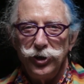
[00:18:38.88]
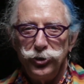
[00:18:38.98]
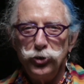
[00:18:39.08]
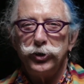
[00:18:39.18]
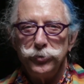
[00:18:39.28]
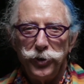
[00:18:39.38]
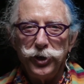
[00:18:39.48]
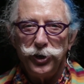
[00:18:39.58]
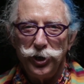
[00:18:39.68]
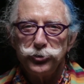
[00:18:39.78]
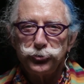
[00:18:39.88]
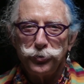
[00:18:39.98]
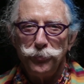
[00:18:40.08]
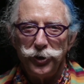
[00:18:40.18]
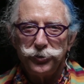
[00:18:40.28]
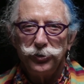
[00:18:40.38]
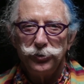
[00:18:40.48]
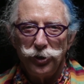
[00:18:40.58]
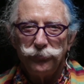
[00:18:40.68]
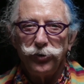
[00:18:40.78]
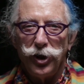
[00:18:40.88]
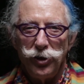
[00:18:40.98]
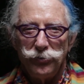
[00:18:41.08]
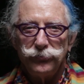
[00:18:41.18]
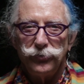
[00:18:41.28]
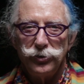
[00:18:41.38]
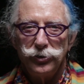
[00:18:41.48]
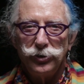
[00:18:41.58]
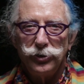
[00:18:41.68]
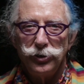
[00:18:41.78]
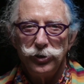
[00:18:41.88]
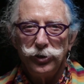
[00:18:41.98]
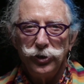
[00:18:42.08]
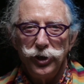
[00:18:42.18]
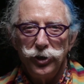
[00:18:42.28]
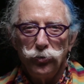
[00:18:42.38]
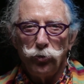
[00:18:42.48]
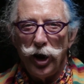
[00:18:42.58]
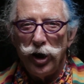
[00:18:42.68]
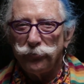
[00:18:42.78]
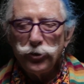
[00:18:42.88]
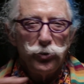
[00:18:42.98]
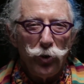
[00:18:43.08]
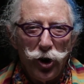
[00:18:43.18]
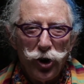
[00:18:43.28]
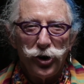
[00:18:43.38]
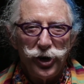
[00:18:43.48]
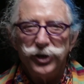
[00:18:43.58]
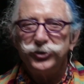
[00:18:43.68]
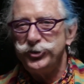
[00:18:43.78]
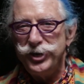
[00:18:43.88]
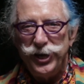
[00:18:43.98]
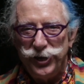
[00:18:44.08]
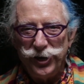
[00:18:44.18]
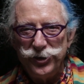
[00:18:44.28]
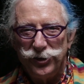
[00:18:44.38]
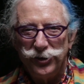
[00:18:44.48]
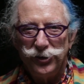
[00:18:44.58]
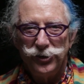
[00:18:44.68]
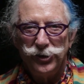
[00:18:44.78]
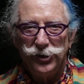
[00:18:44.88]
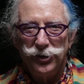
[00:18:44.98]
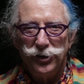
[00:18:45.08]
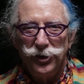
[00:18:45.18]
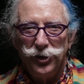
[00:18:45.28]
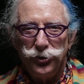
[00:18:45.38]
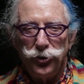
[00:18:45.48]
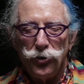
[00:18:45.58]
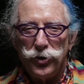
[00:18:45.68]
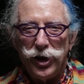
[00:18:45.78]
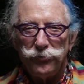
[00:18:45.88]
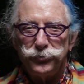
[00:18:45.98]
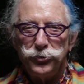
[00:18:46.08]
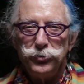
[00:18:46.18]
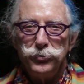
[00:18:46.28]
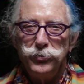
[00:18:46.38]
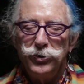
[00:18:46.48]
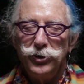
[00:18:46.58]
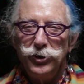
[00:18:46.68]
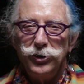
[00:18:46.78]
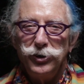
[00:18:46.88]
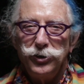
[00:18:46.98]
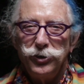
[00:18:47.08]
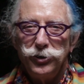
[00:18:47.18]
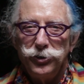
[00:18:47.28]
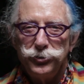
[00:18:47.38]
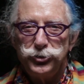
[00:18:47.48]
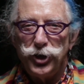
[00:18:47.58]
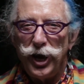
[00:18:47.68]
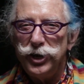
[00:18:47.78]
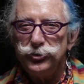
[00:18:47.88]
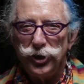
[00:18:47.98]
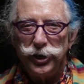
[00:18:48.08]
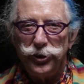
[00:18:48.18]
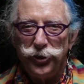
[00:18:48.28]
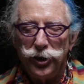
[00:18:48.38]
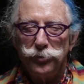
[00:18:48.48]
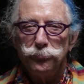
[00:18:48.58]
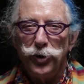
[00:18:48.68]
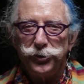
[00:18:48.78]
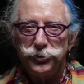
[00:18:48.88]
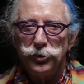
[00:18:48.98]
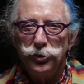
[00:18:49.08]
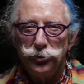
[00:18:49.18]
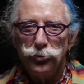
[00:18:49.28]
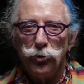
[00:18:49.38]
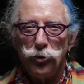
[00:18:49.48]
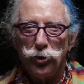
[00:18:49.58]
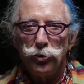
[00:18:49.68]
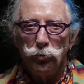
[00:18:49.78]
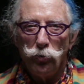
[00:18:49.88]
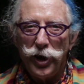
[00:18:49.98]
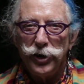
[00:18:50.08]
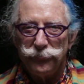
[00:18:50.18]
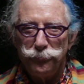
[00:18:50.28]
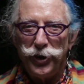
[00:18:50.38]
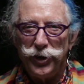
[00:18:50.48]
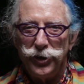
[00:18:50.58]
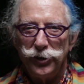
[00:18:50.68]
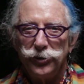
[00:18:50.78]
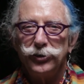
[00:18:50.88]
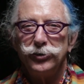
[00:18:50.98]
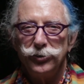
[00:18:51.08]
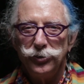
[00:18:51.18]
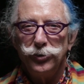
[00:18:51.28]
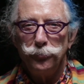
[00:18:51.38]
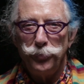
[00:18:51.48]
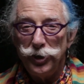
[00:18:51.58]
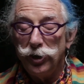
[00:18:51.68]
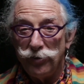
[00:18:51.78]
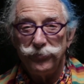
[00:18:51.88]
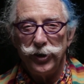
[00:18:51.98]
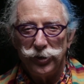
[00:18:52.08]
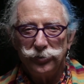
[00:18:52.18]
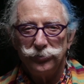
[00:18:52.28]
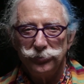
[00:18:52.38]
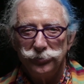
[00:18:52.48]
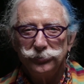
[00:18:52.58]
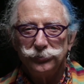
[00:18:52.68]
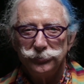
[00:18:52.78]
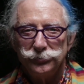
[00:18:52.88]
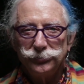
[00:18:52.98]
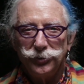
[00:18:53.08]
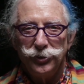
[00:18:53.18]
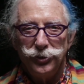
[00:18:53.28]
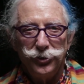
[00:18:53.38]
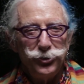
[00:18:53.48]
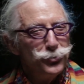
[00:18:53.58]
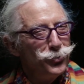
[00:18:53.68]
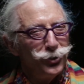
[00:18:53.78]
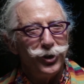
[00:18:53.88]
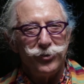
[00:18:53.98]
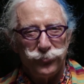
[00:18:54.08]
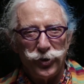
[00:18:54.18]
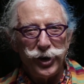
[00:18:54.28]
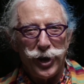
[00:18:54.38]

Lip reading: you can be an instrument of love. Wherever you are, it's needed. You don't have to change anything but your way of being. Be loving. You will love what